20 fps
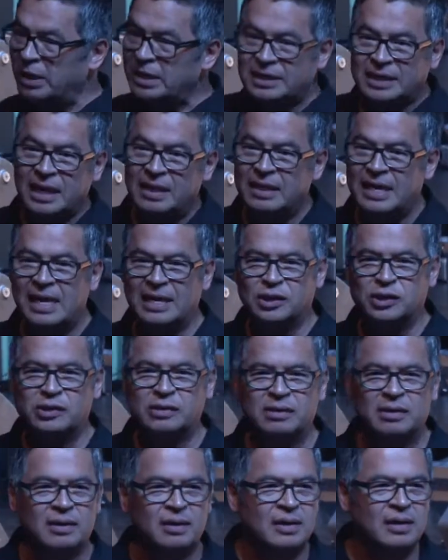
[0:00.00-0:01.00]
he said this.
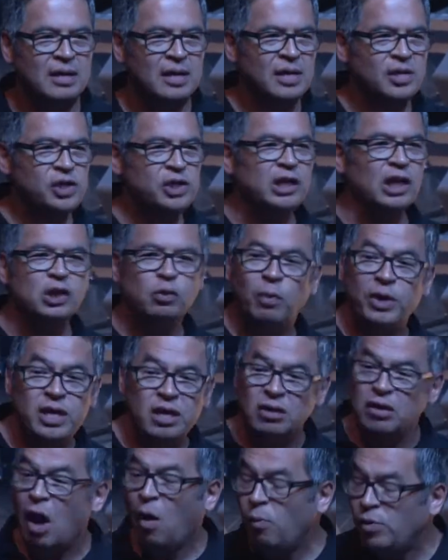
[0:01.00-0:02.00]
She goes, Well,
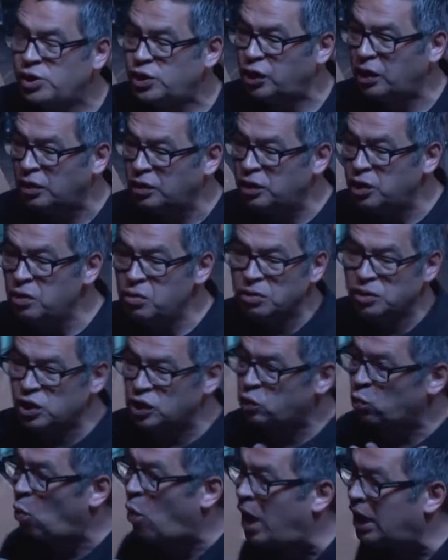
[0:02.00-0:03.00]
you know what you can do? You can
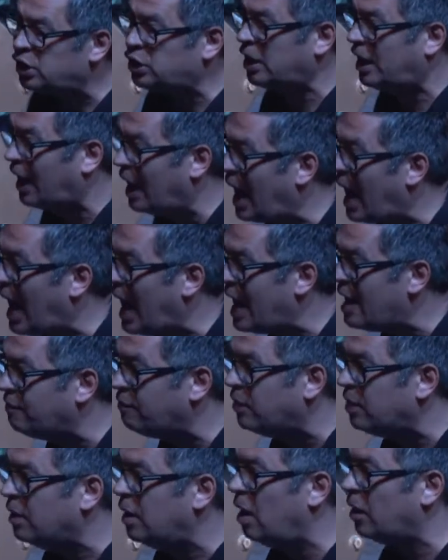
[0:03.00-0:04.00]
just watch it live
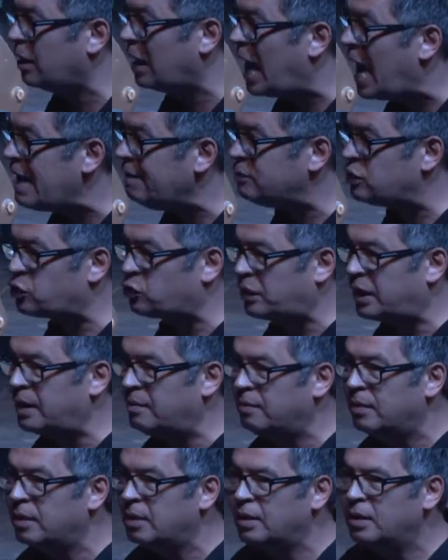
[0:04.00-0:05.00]
on live
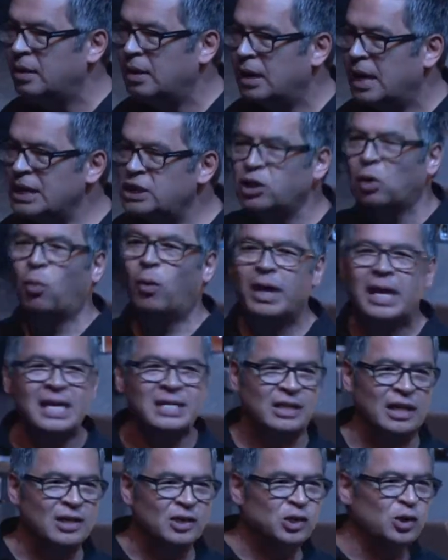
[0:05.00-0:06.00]
stream. They said, What
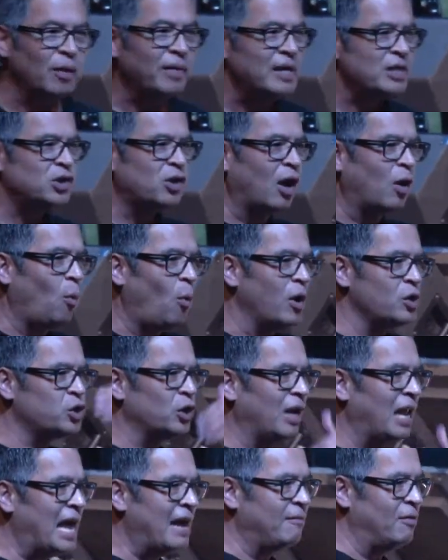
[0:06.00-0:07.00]
is it? So they started watching
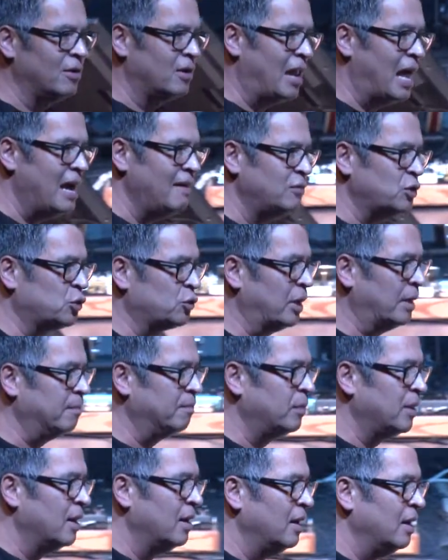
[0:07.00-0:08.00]
live on live stream.
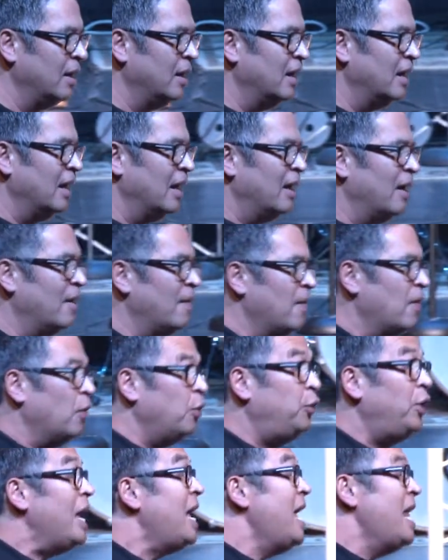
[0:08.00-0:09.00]

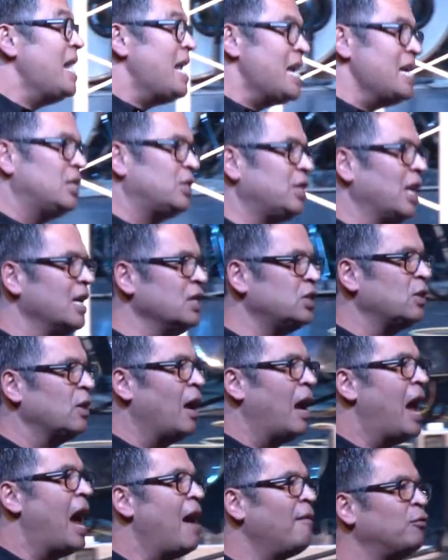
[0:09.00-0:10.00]
Then he says,
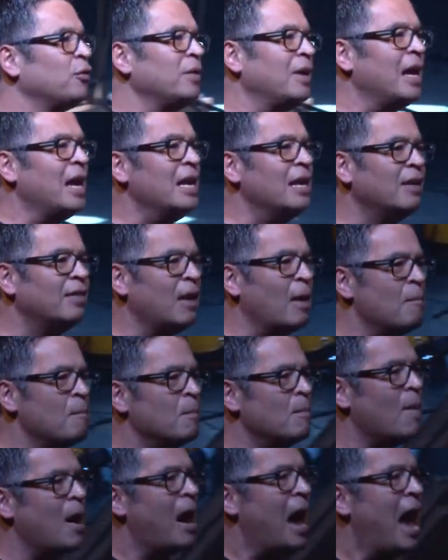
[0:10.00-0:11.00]
after the end of the
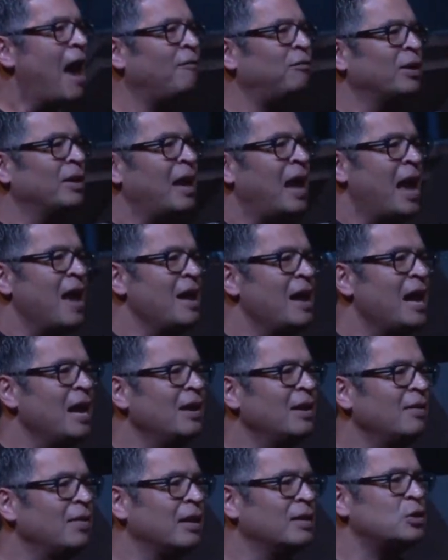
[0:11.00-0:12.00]
after the
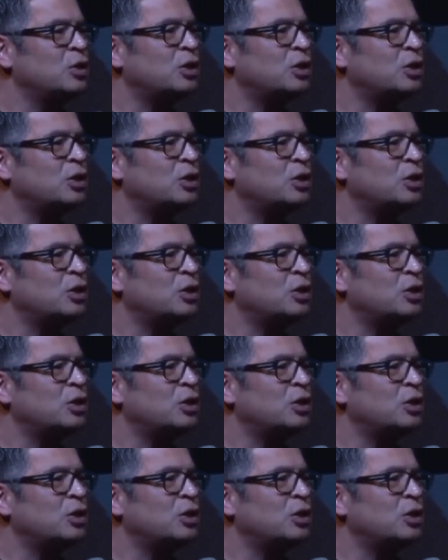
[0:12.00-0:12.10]
end of the